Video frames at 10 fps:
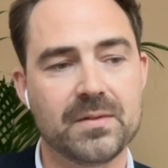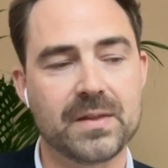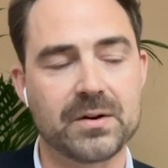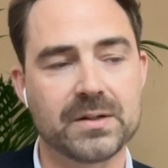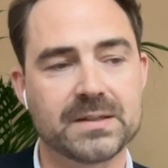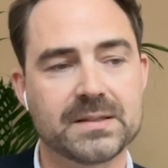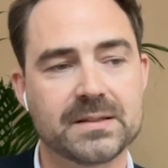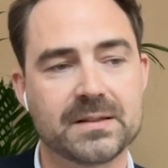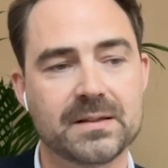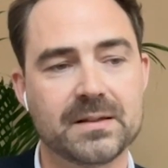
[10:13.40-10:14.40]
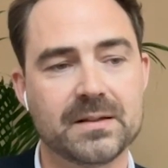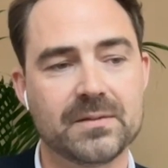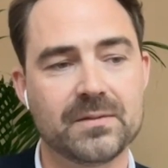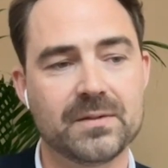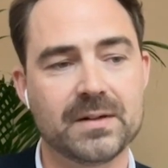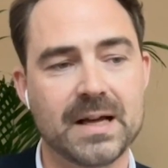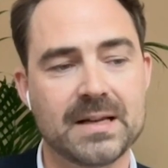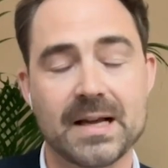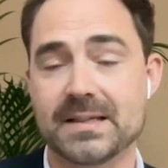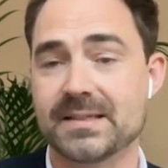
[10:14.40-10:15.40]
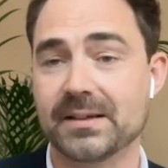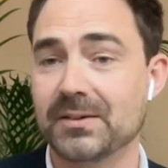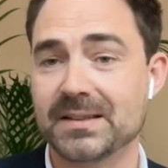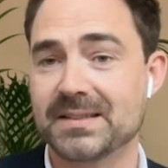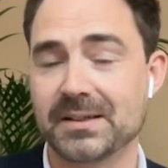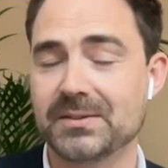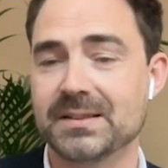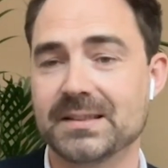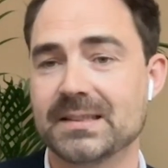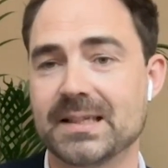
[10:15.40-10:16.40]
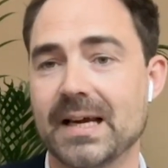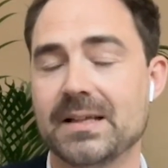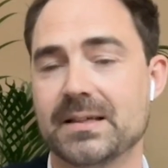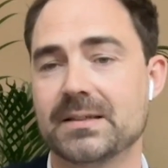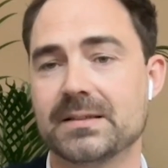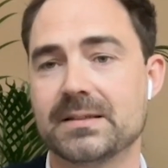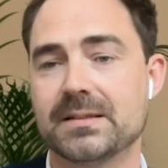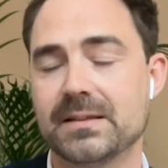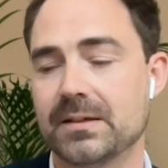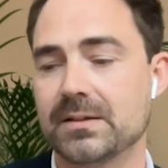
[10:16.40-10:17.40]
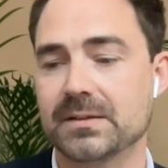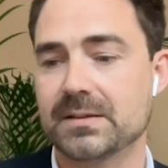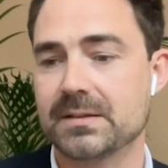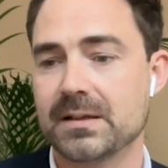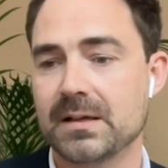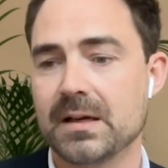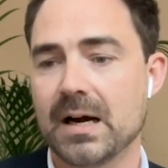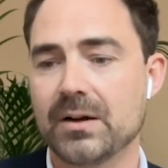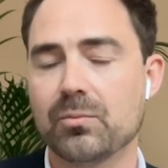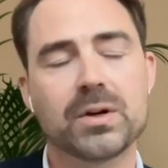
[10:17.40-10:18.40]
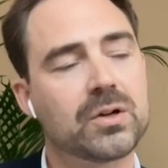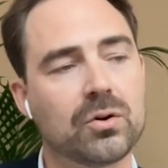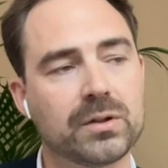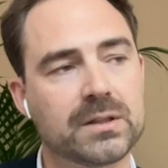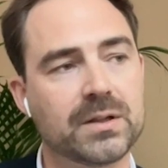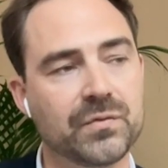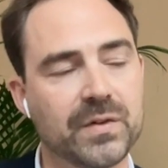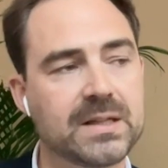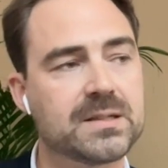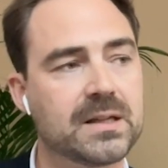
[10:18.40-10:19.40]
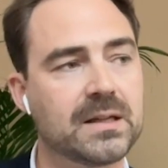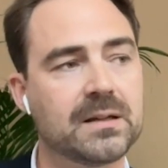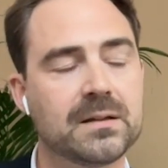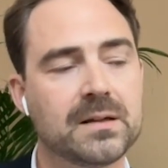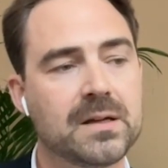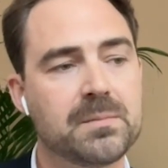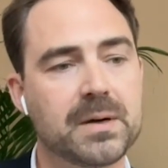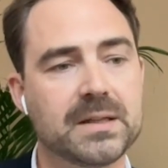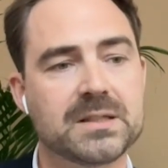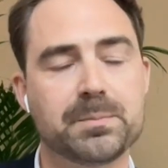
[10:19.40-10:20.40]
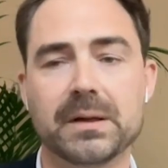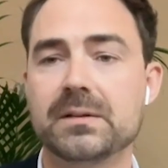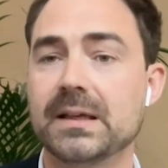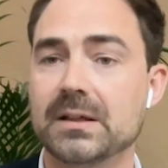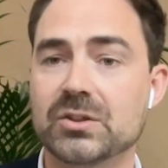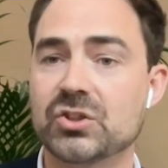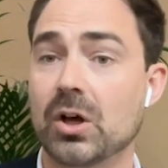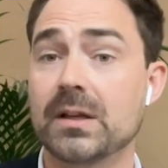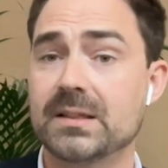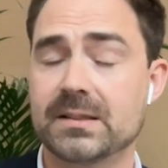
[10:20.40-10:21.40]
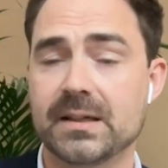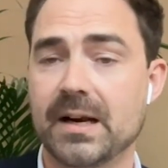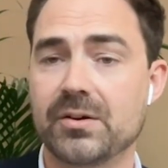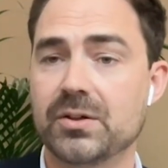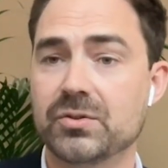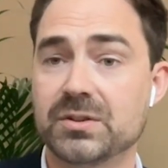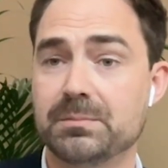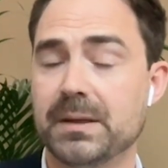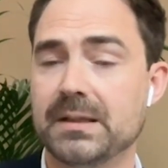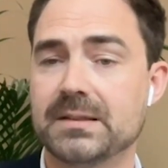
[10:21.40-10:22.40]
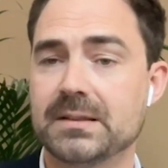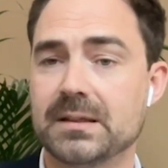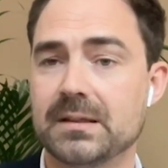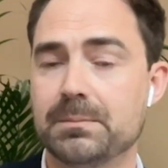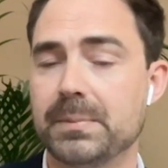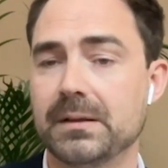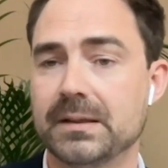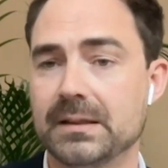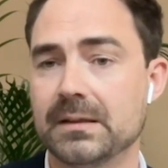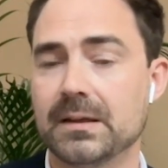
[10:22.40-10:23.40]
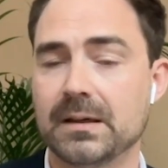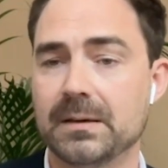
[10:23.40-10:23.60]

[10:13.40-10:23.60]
there is and still to this day, there's I don't want to call it convincing, but it's building solid scenarios and building